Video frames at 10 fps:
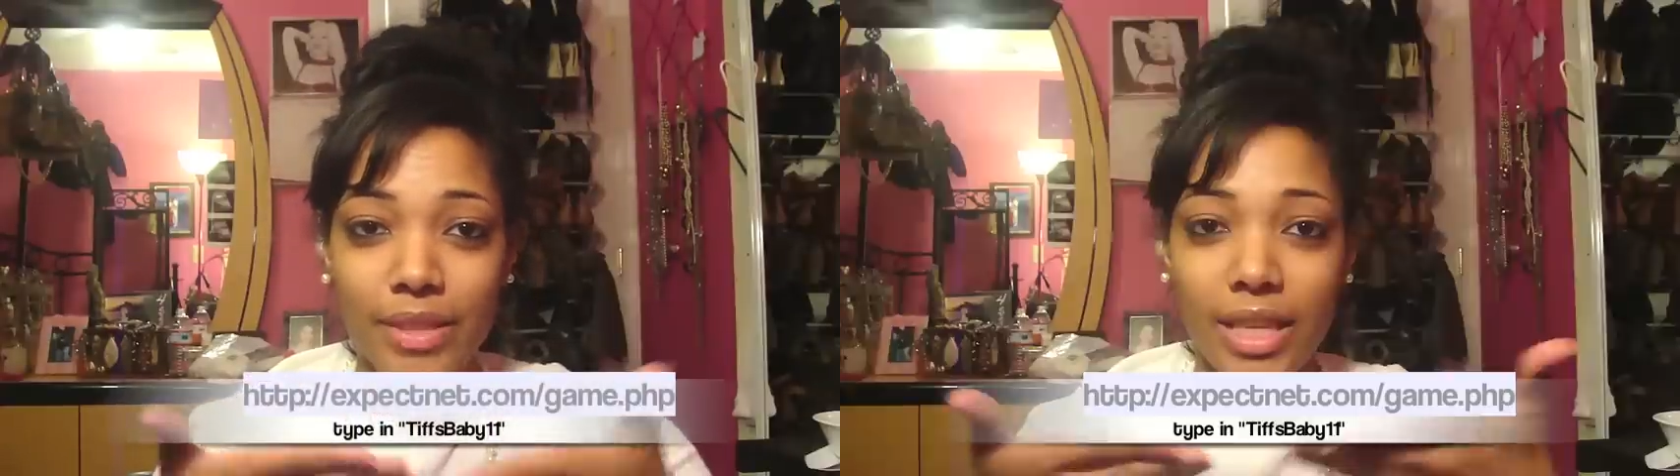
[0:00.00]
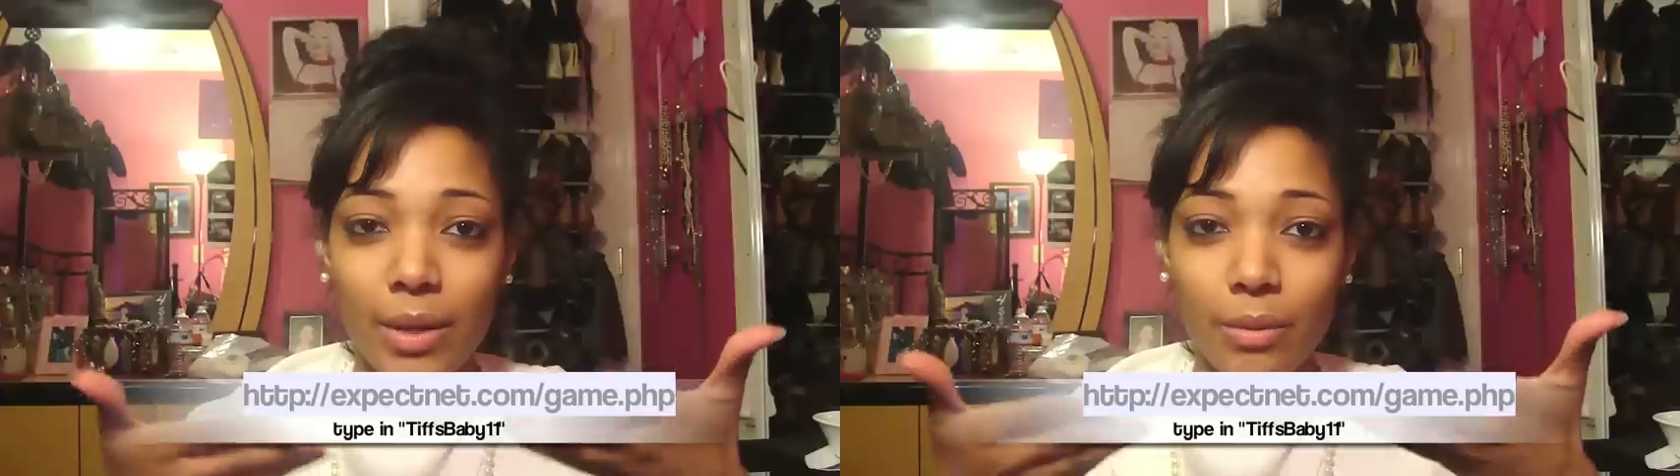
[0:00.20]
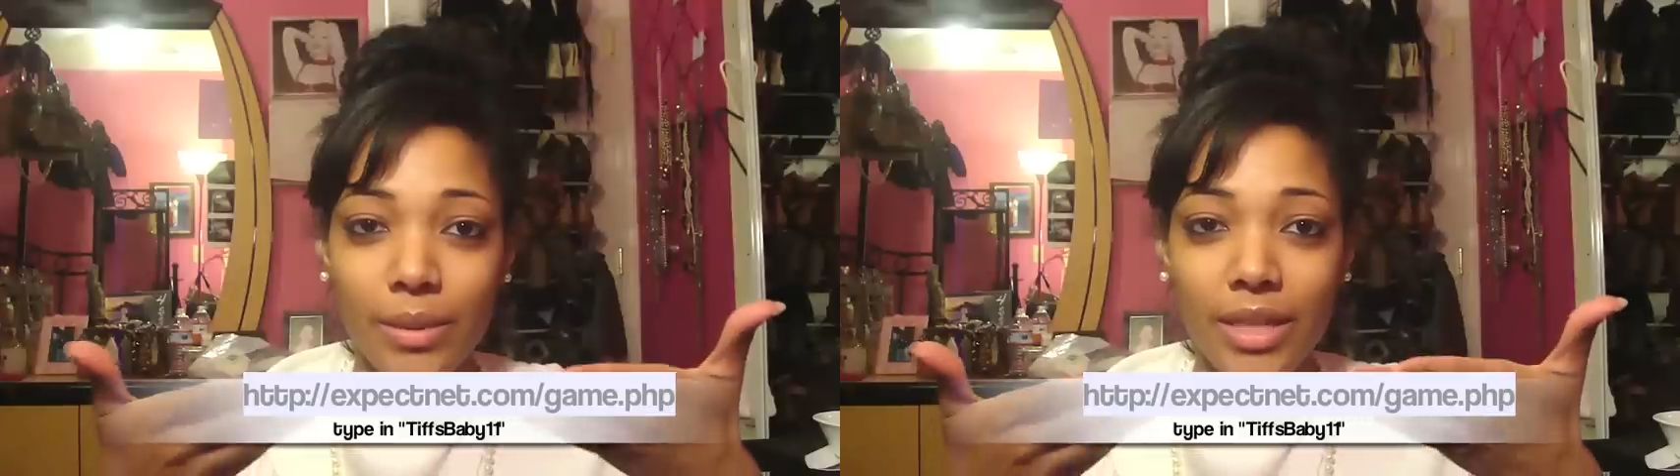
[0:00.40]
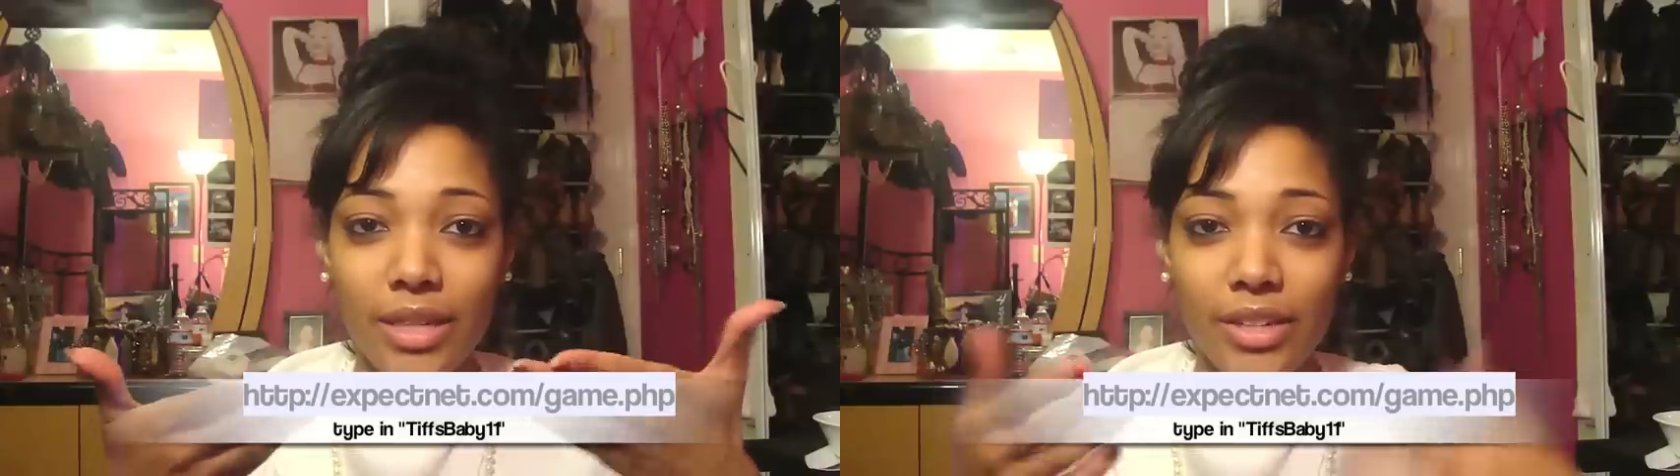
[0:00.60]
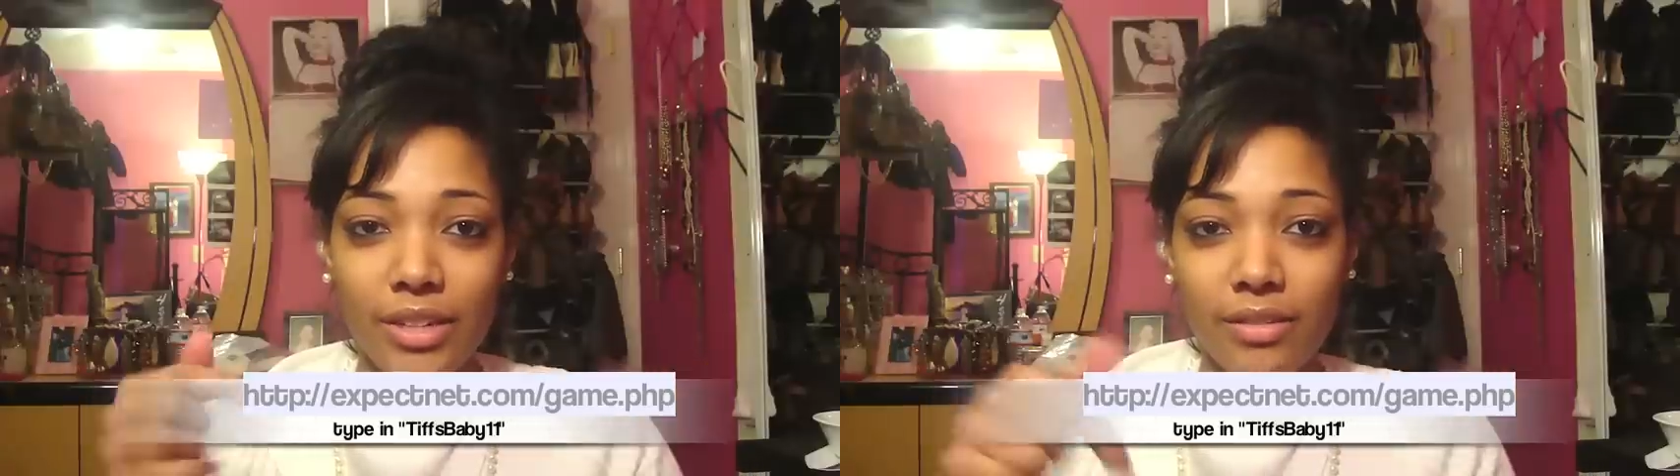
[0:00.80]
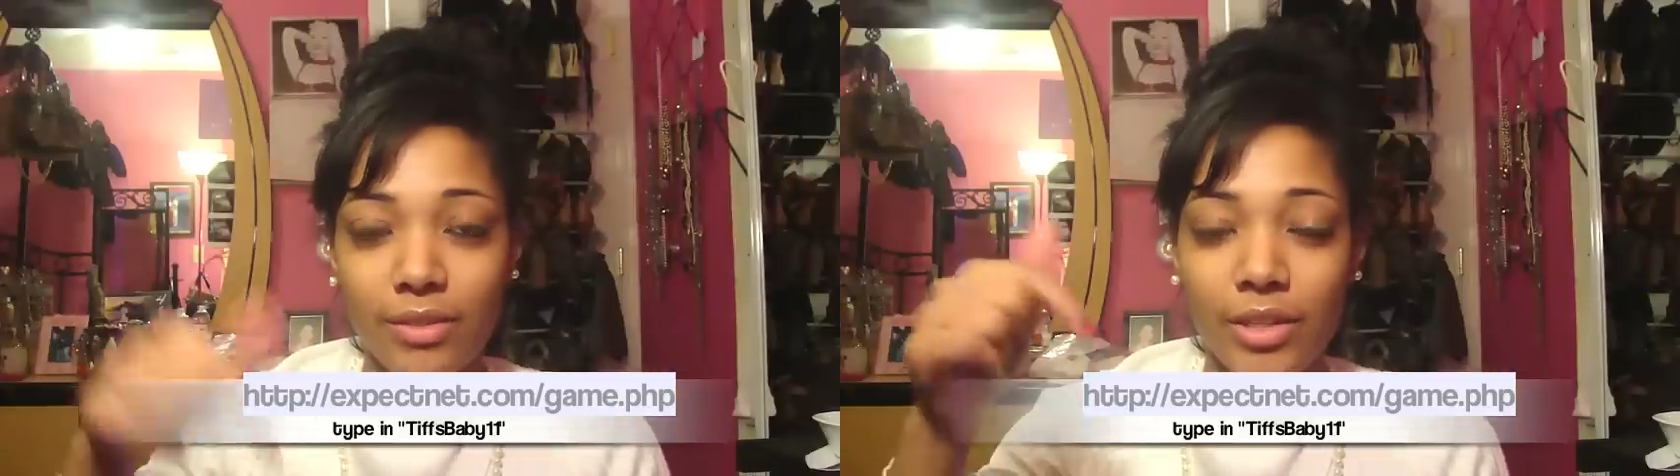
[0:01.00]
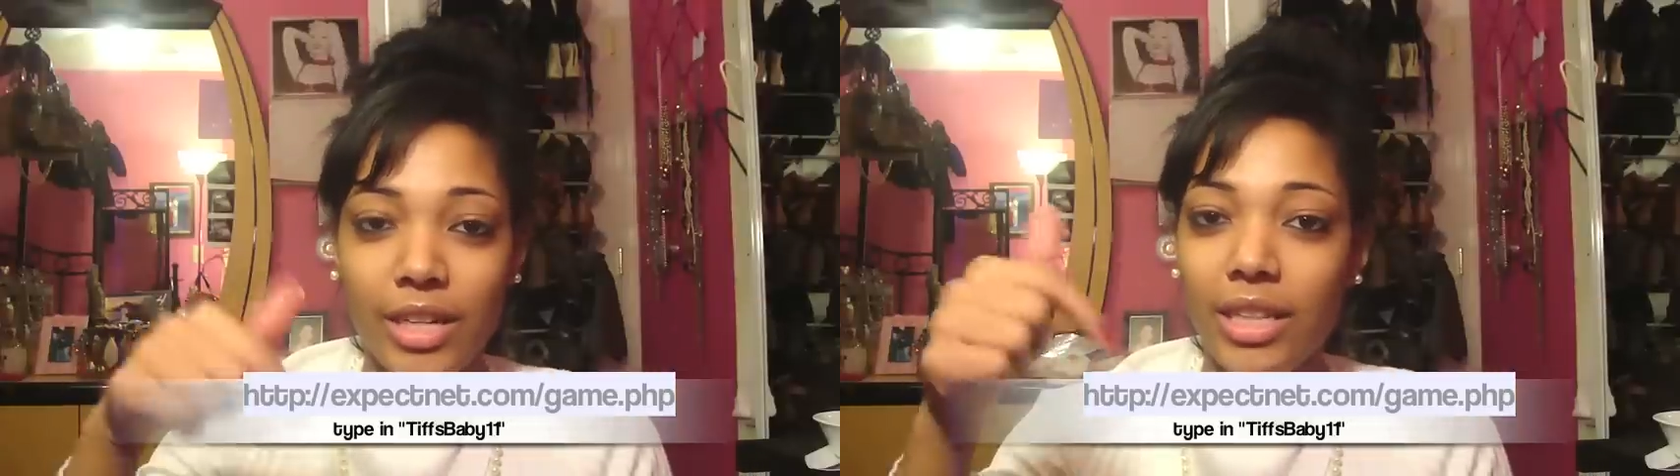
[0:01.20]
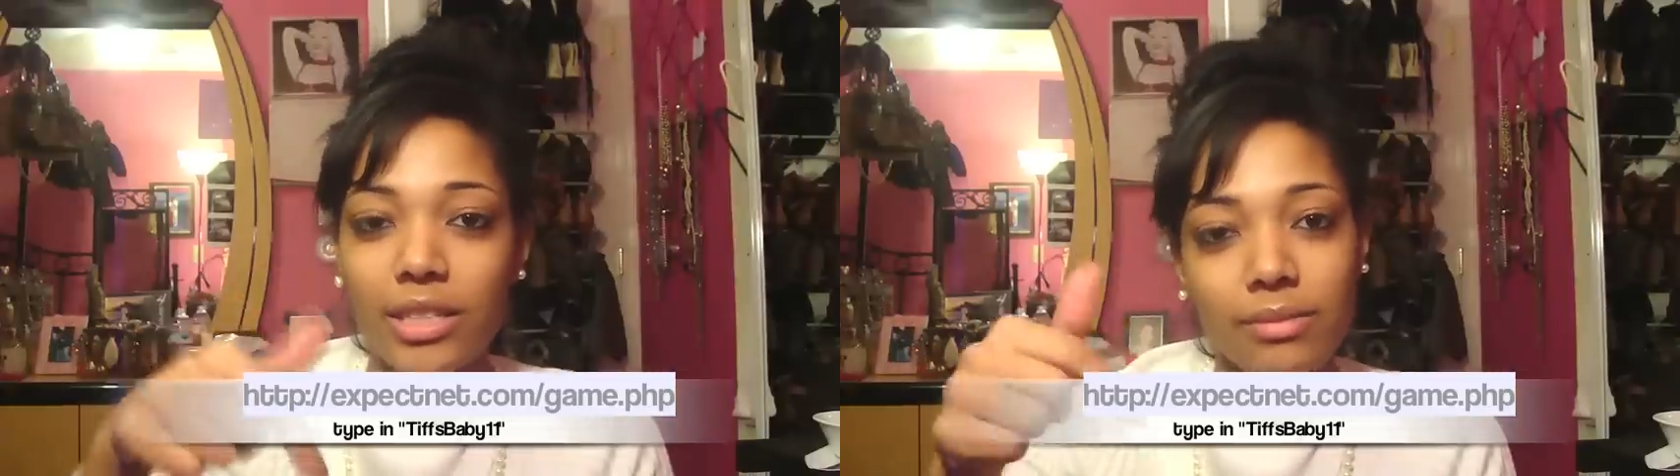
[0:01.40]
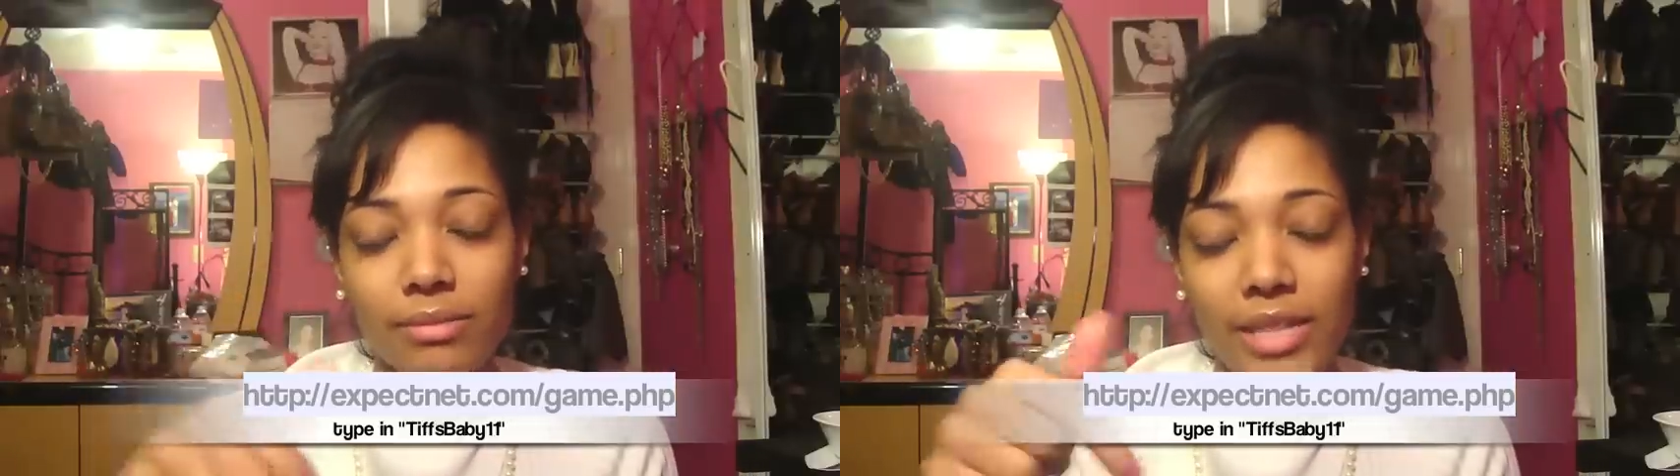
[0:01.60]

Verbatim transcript: Link will be here, or in the